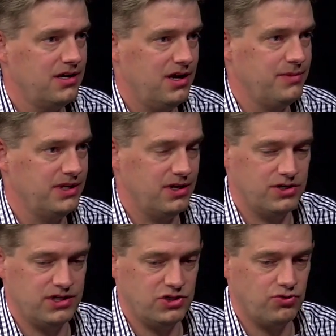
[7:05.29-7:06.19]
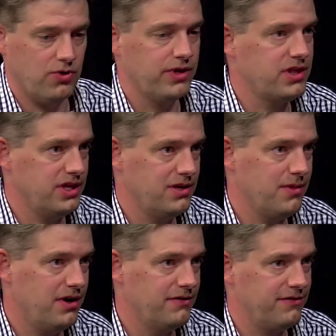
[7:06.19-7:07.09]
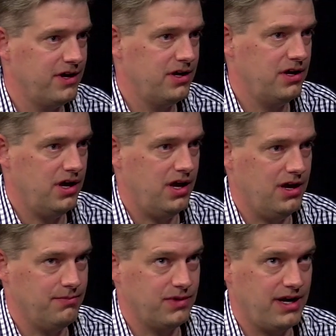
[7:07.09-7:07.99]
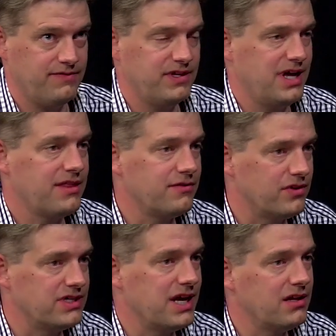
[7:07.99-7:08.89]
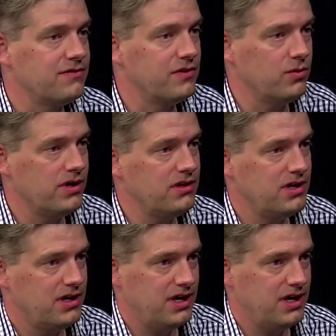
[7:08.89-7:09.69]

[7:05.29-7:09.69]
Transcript: I mean, there's a growing theme of um, kind of the death of retail, if you will.